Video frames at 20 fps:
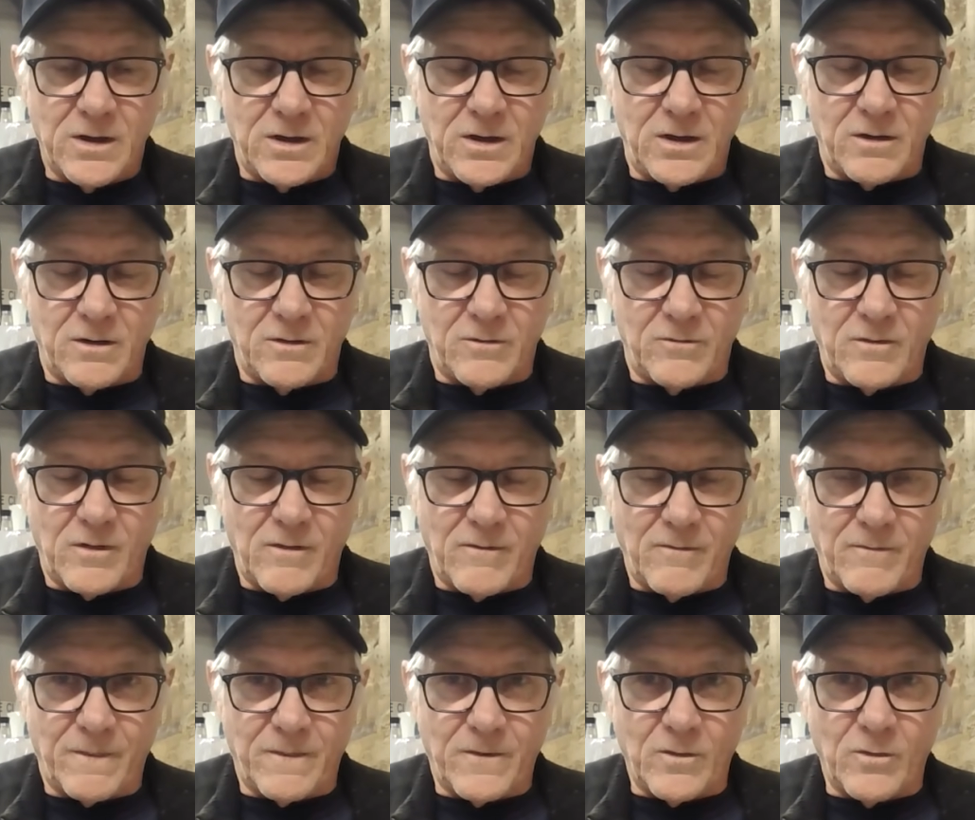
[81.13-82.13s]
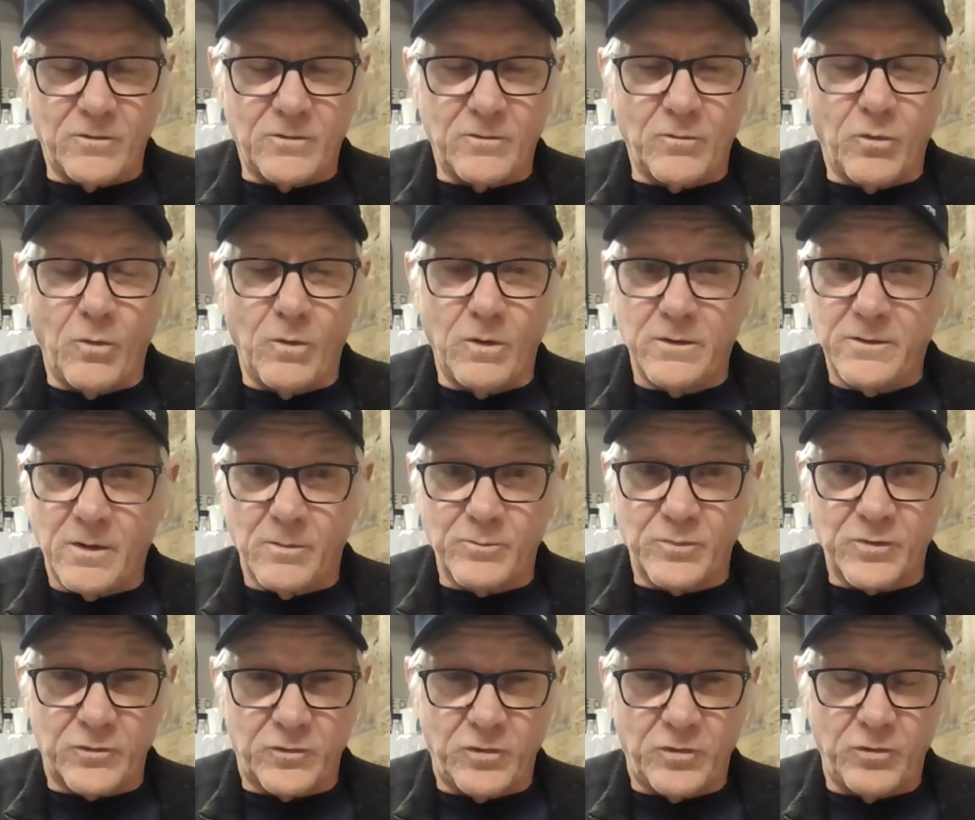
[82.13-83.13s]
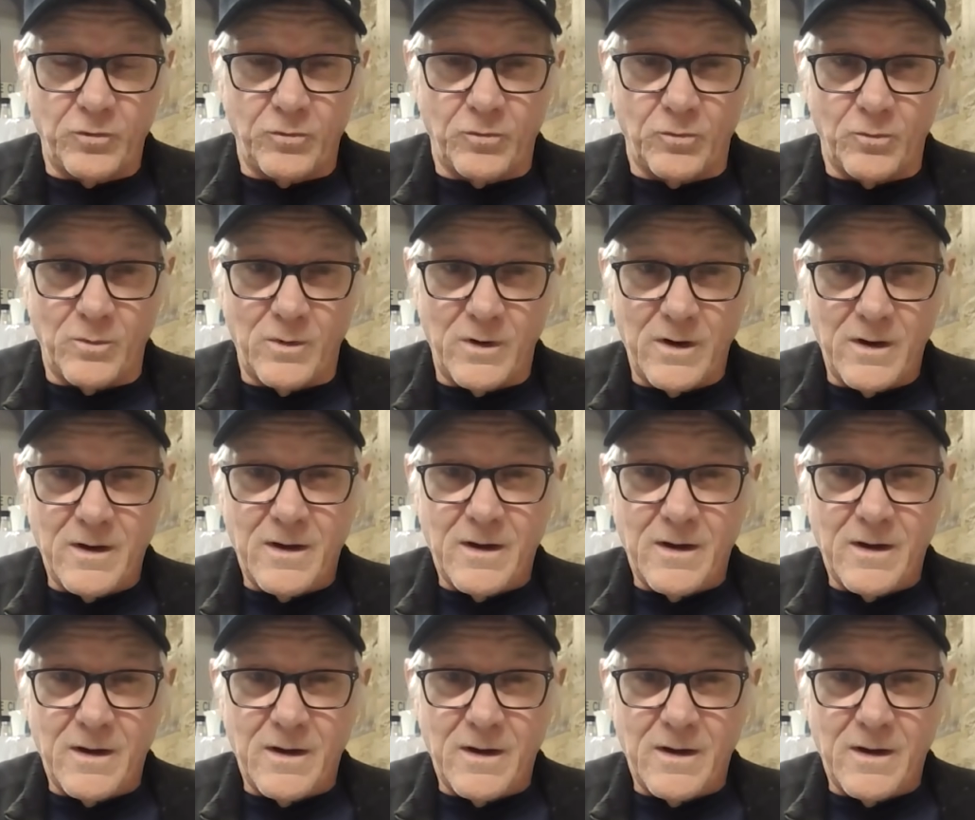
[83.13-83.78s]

In hole number two,